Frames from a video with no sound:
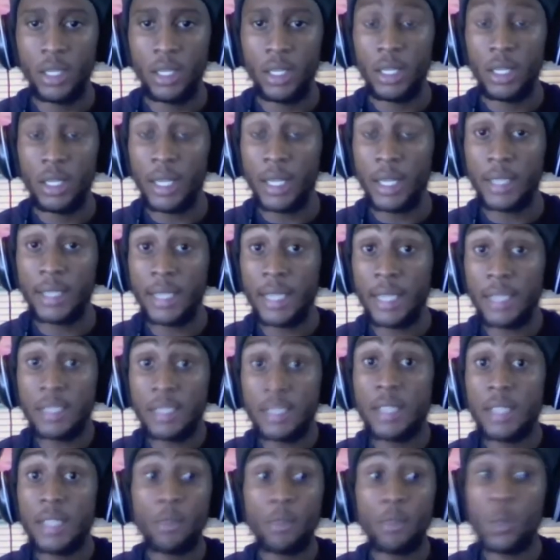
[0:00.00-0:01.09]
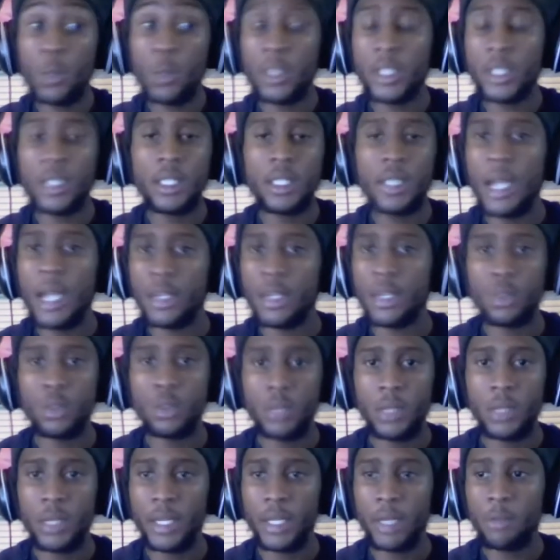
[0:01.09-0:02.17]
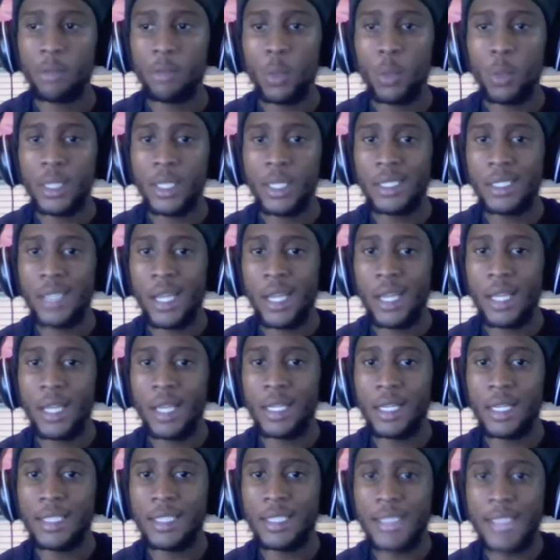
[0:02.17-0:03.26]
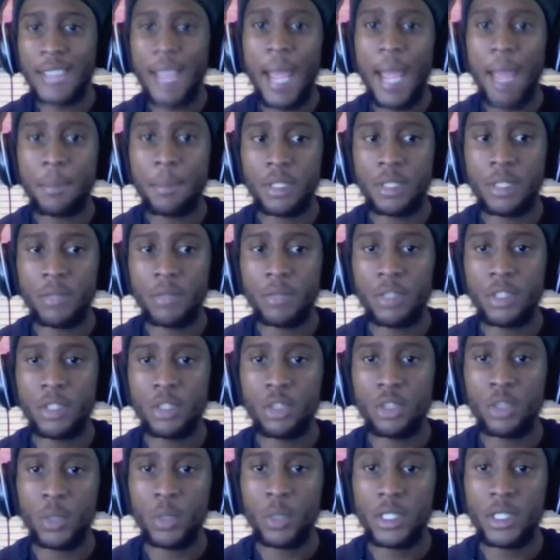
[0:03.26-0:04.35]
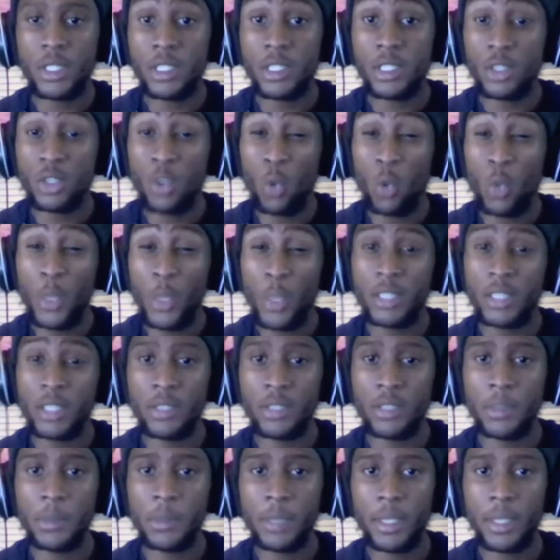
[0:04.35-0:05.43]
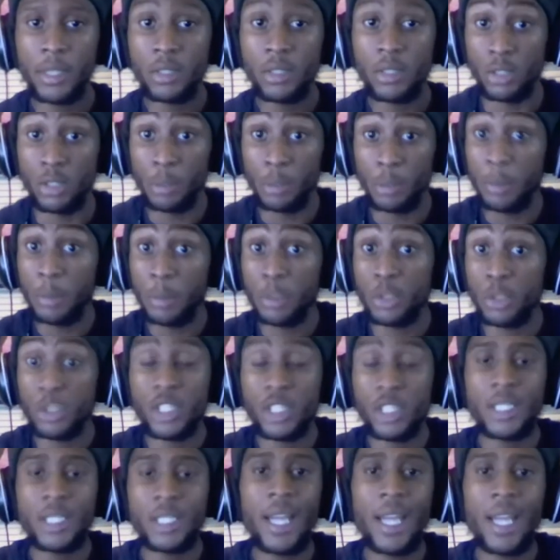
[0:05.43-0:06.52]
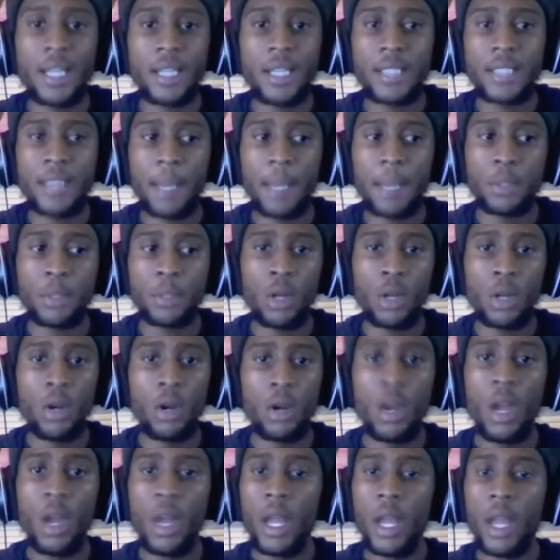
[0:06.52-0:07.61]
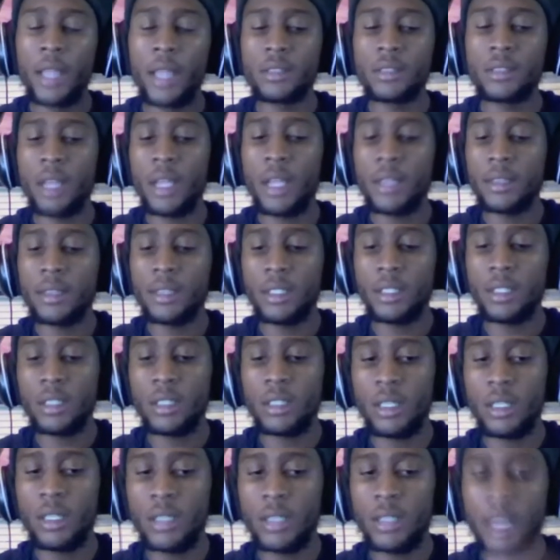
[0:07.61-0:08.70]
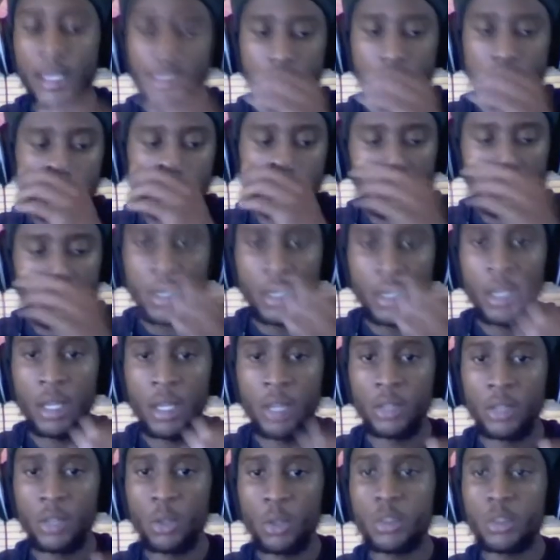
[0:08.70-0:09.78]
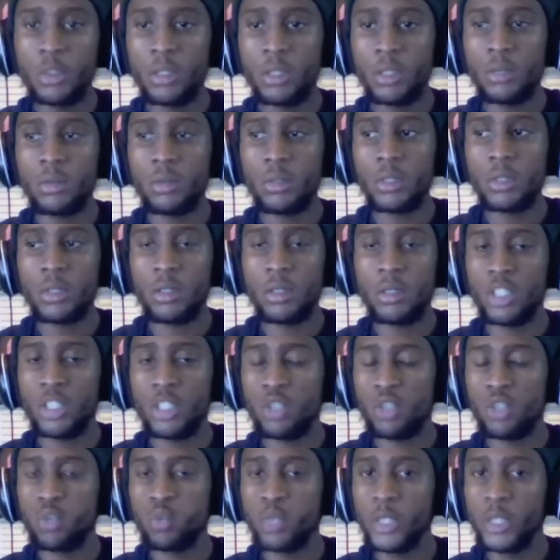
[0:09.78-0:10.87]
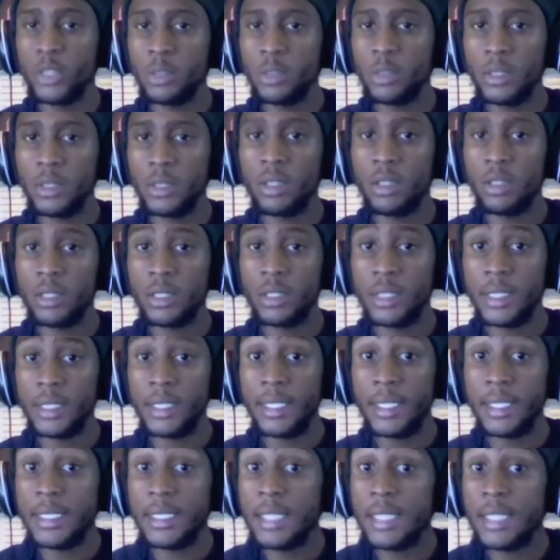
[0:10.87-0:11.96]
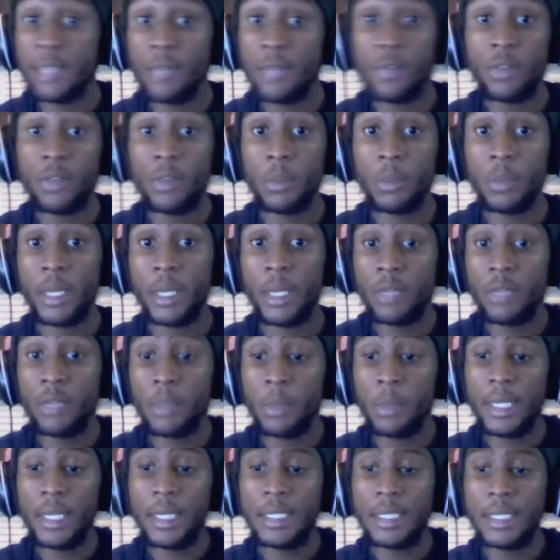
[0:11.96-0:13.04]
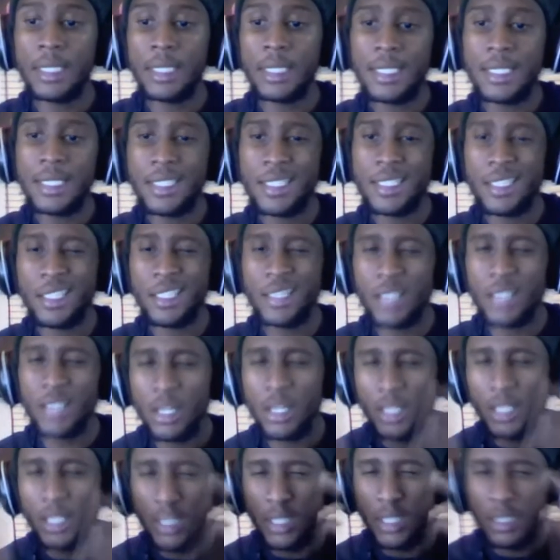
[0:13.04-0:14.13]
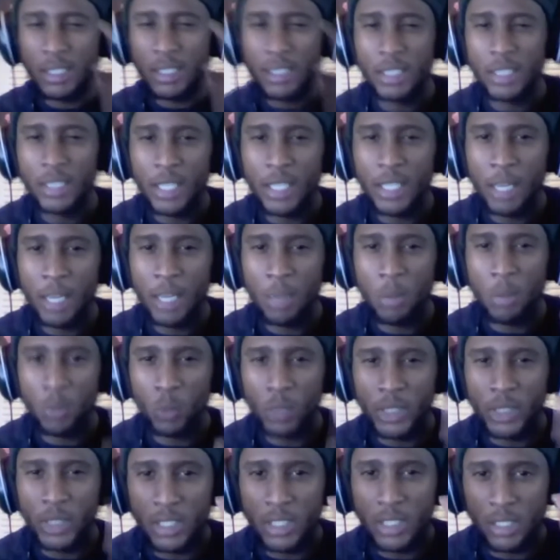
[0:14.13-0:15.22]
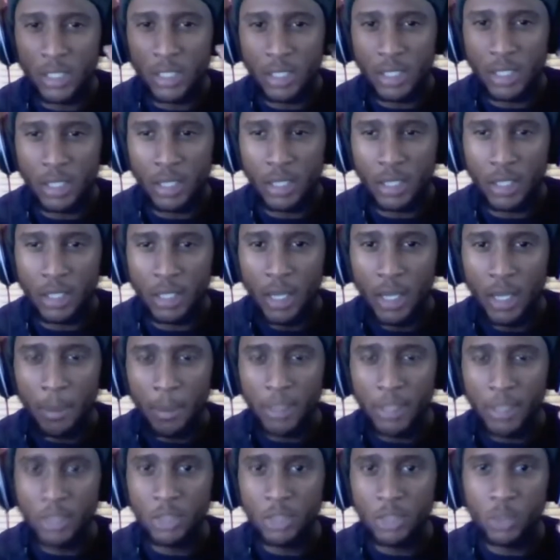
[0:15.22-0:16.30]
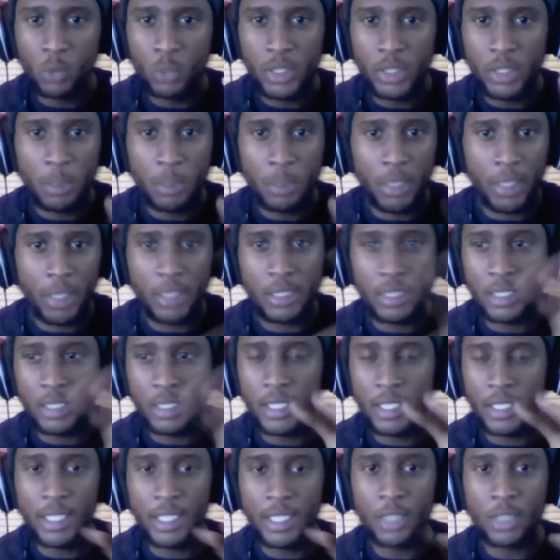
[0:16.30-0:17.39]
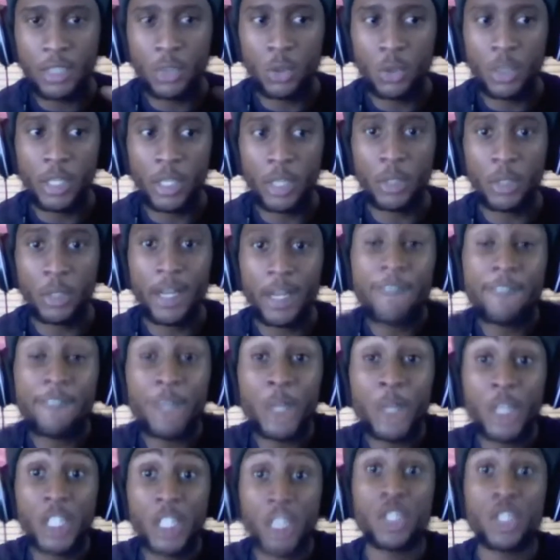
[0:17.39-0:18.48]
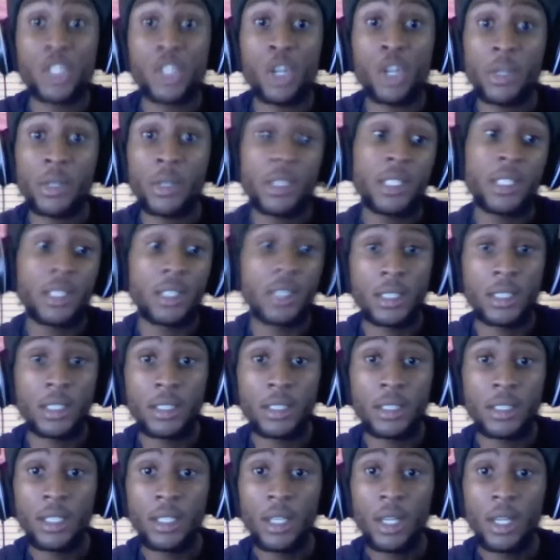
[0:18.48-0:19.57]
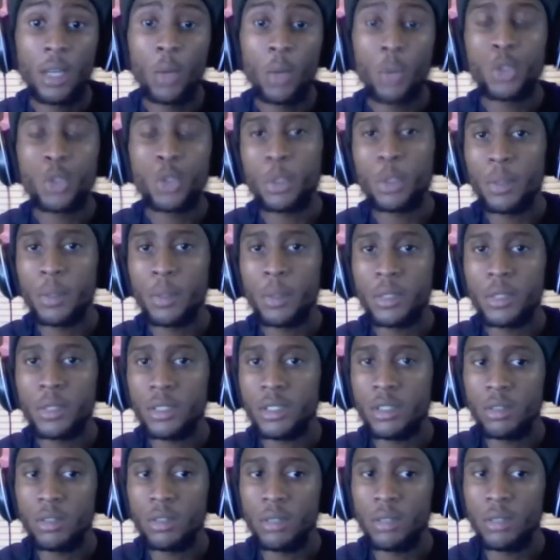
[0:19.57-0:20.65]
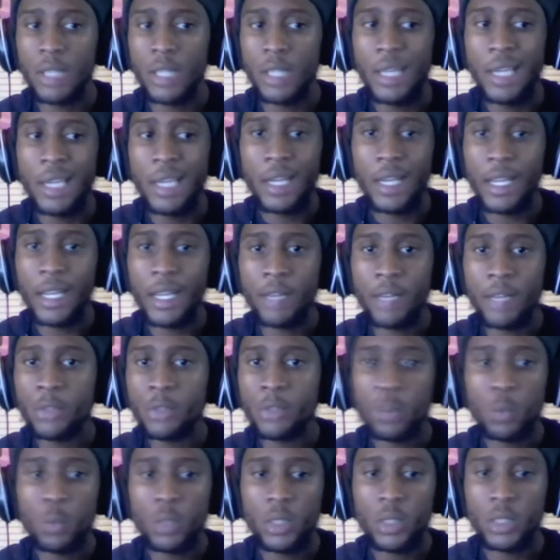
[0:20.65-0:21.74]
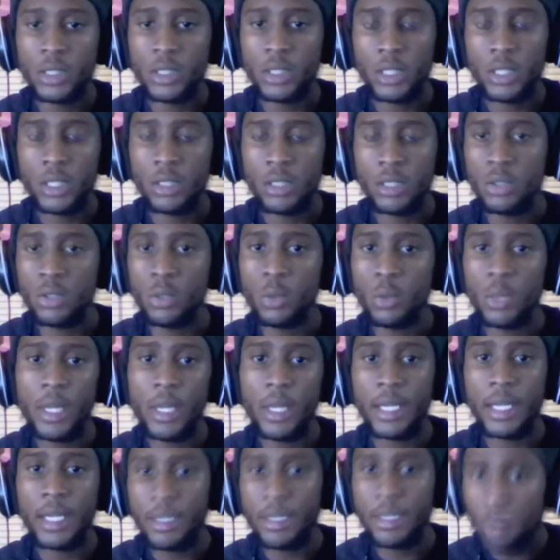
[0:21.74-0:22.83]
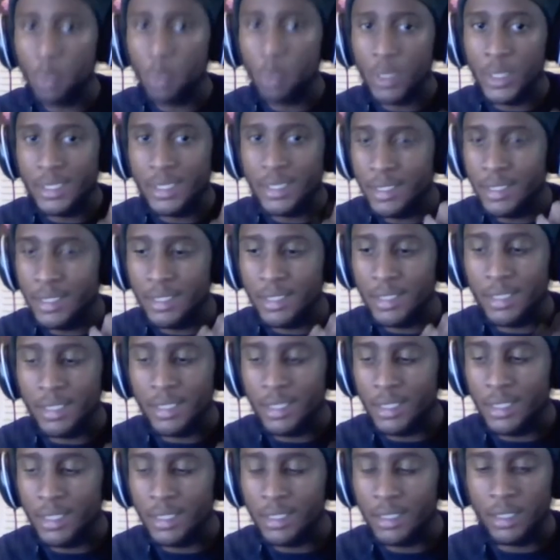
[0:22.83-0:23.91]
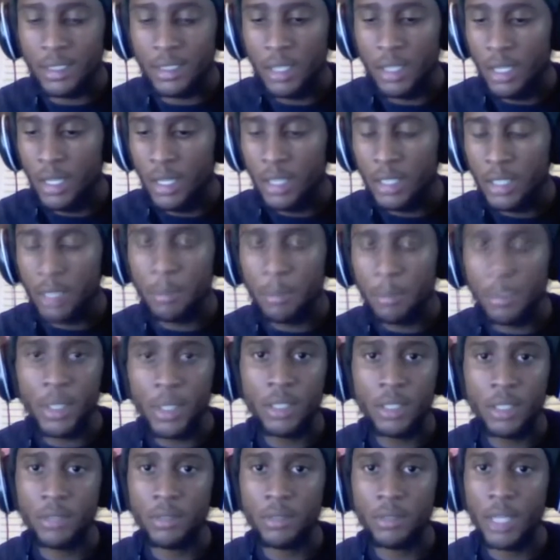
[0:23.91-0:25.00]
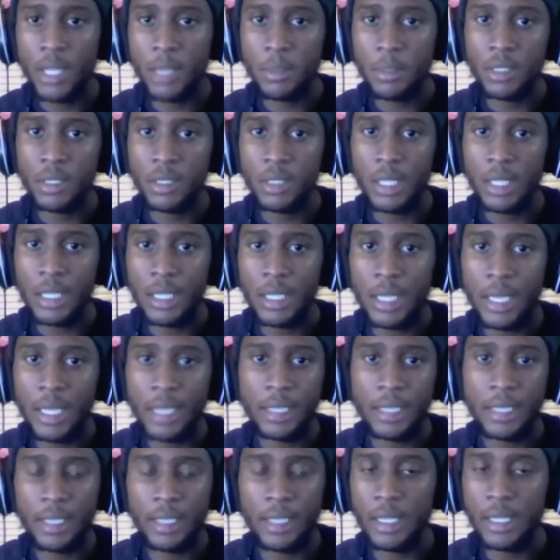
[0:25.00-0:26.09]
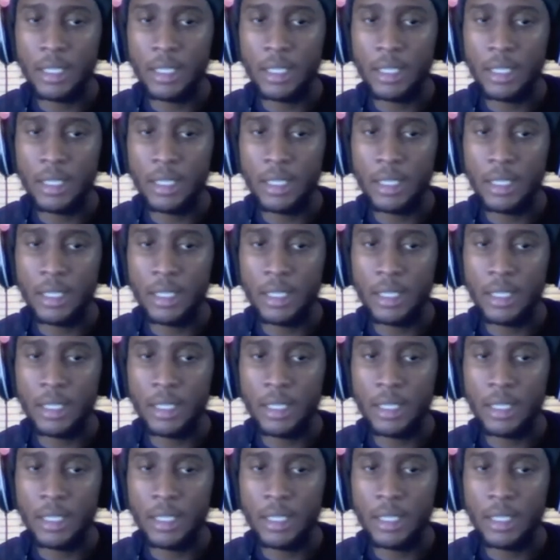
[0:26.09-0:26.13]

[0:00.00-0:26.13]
Like, everyone cannot do that. Everyone cannot adapt to every situation as quick as everybody else. Certain people just cannot adapt at all. And I think in that sense, those skills are just really, really hard to get, and it's not for everybody. Everybody cannot sit down and get into the game and really just see, make these reads, pay attention, and catch on like you got a fucking Sharingan what your opponent is doing. Not everyone can do that. Not everyone can see competitive gaming like that.